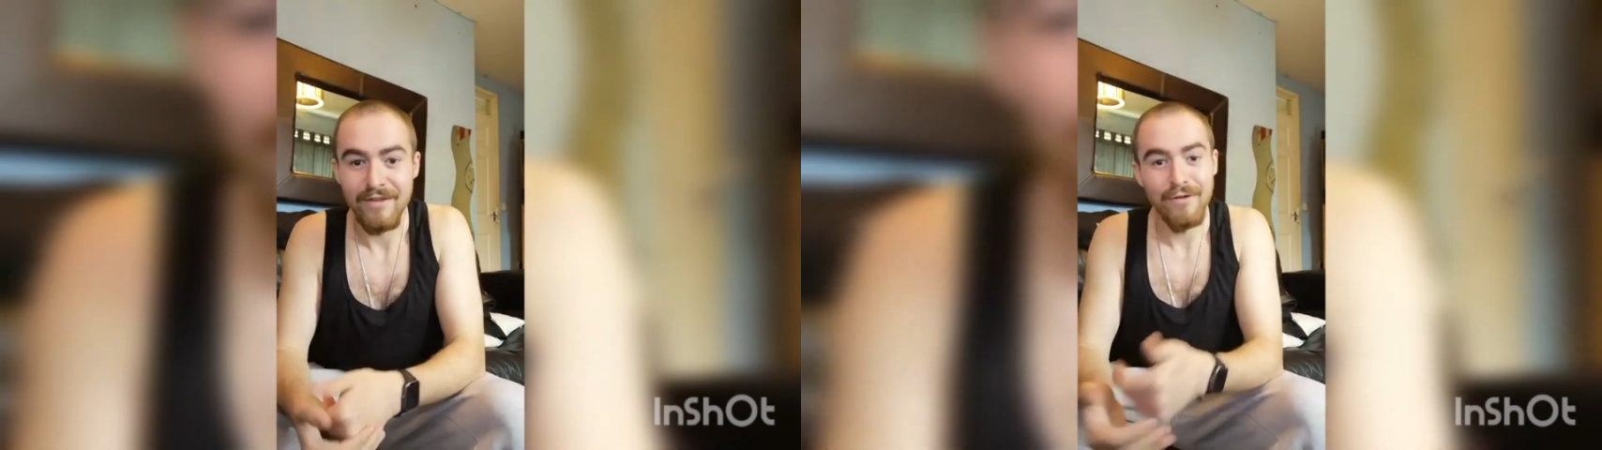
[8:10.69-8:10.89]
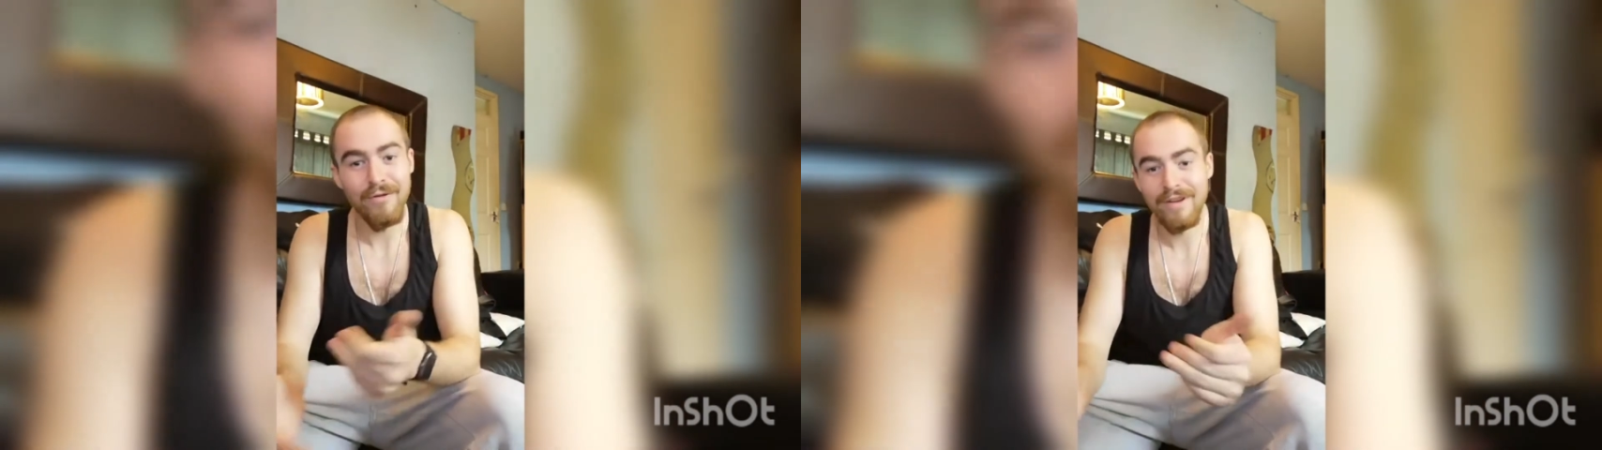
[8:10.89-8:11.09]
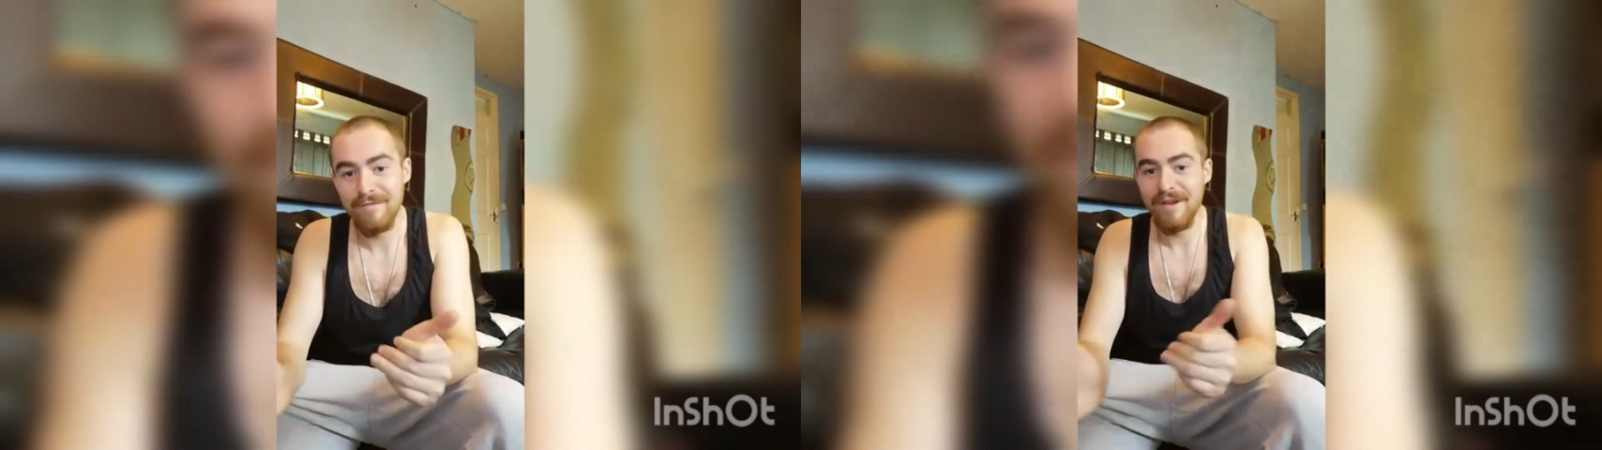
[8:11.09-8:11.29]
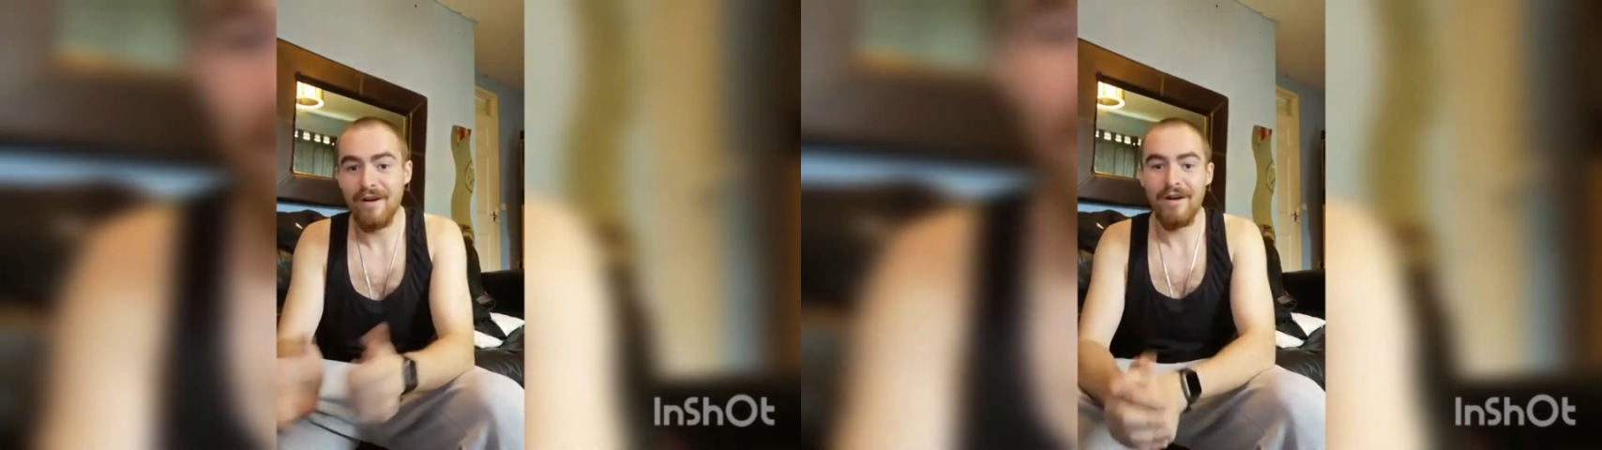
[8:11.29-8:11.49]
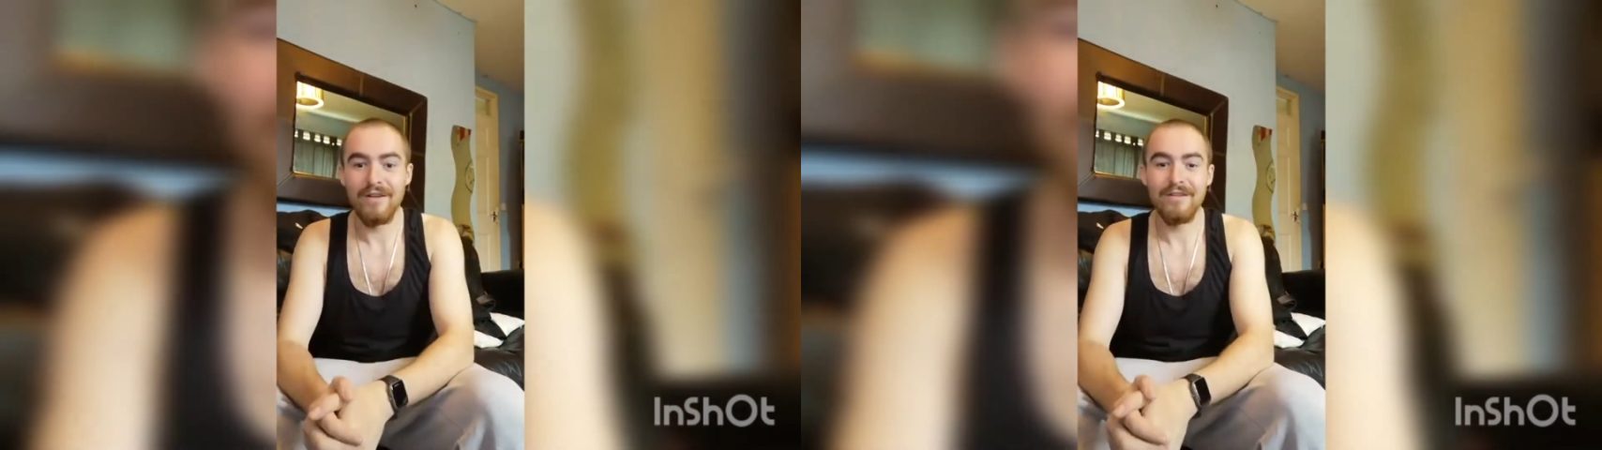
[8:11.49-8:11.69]
I know it can be
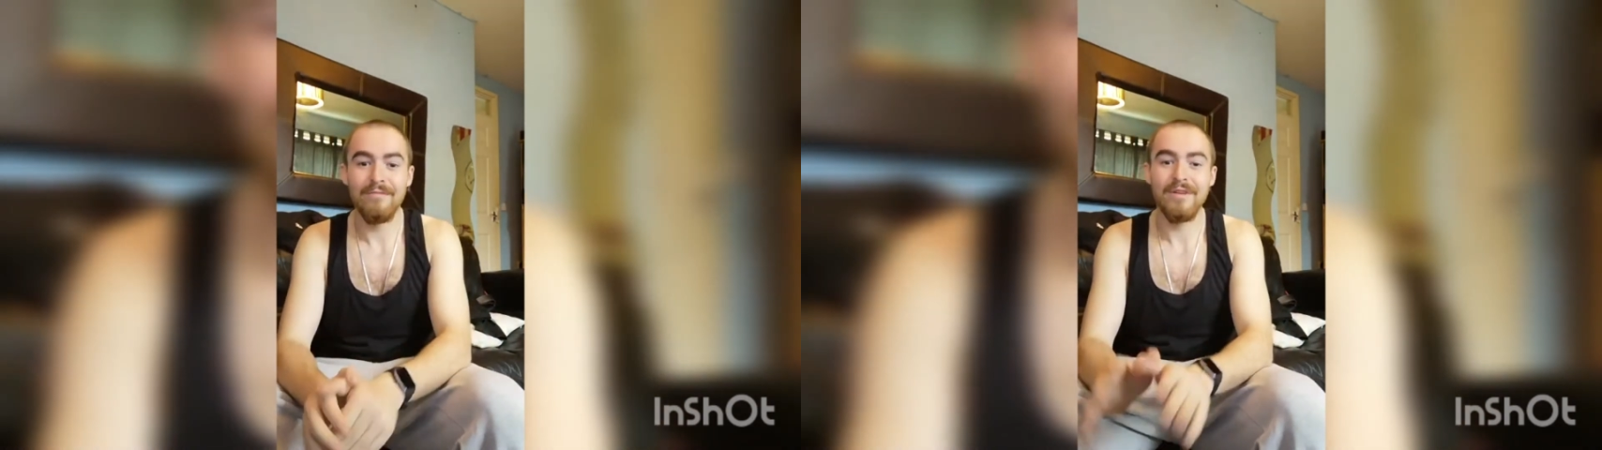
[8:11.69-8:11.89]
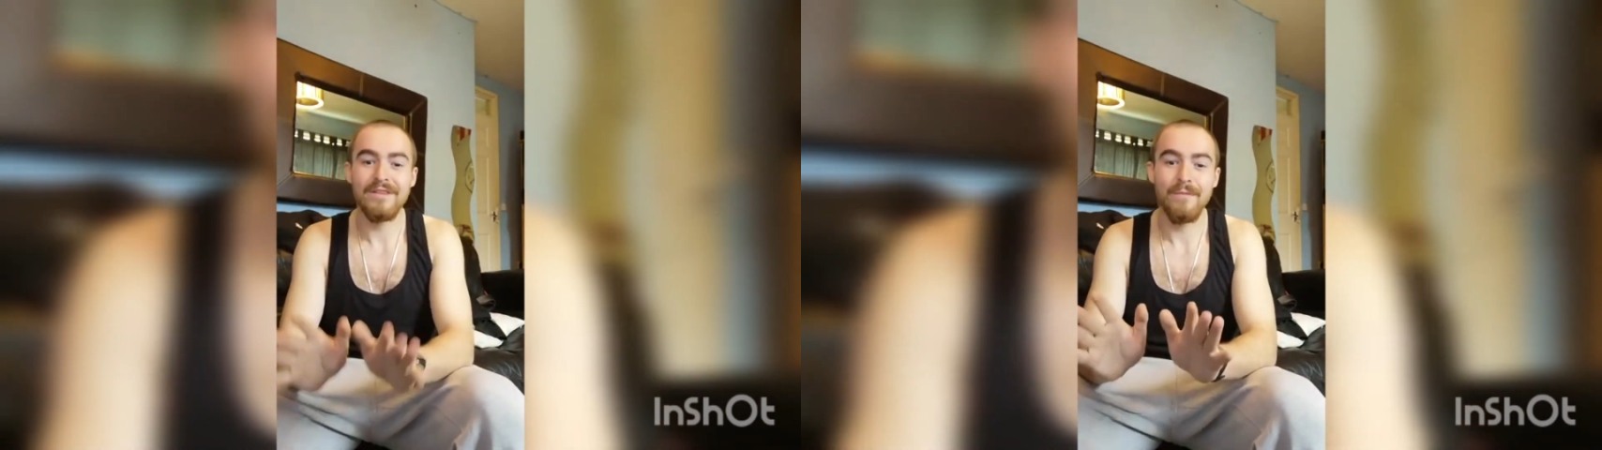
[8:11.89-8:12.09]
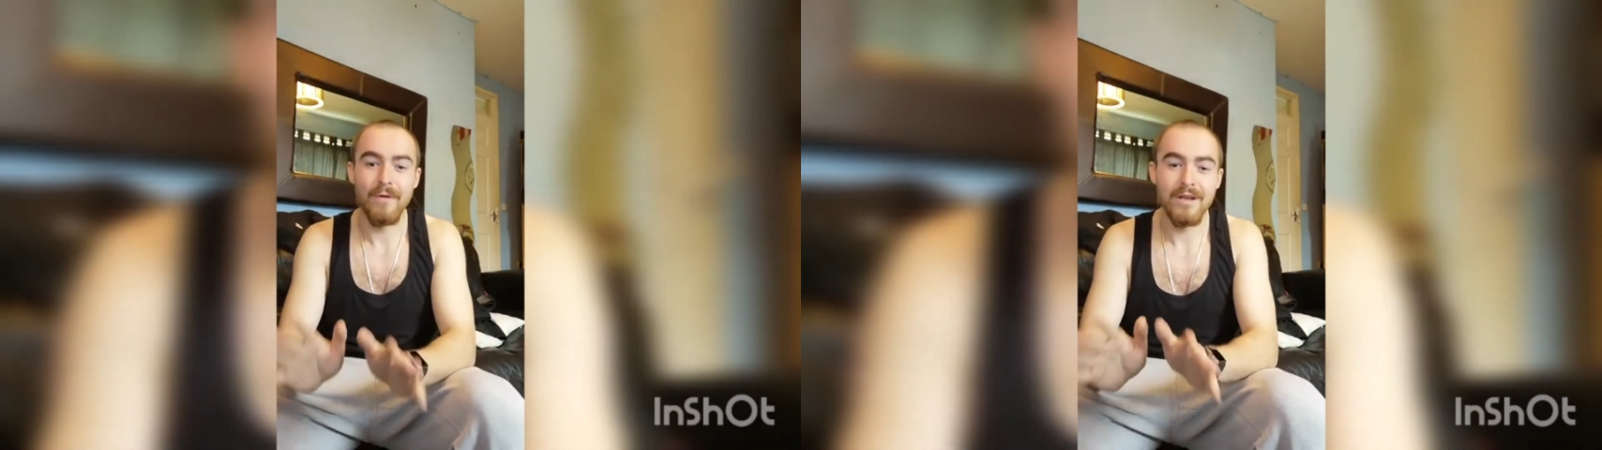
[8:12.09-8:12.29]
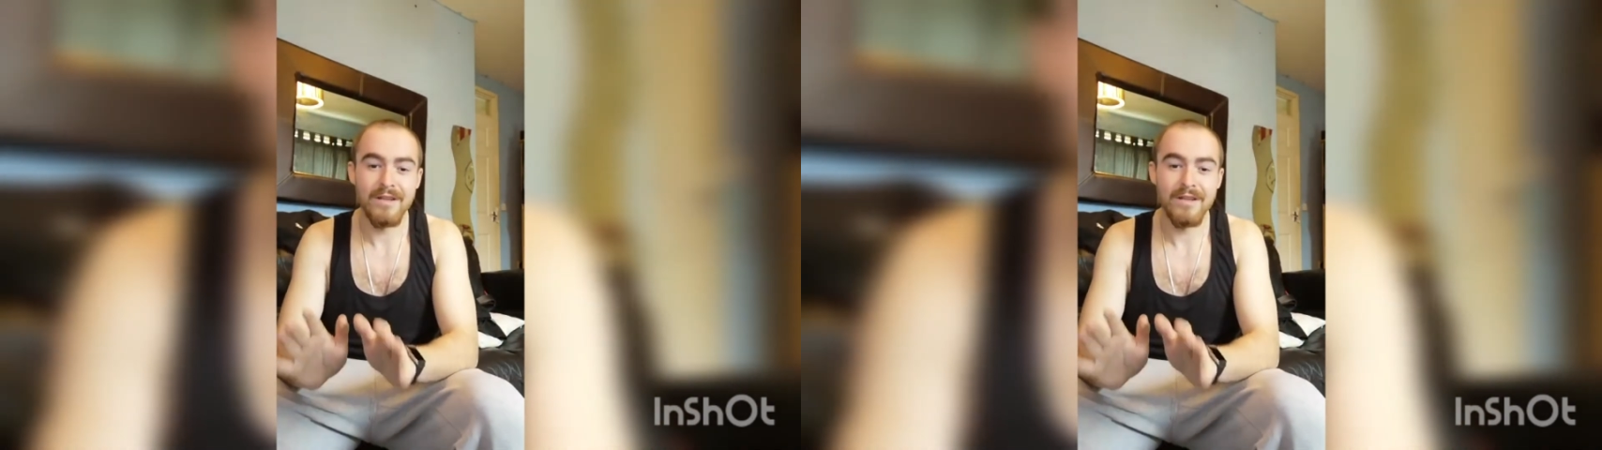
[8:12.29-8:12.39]
hard, but it's what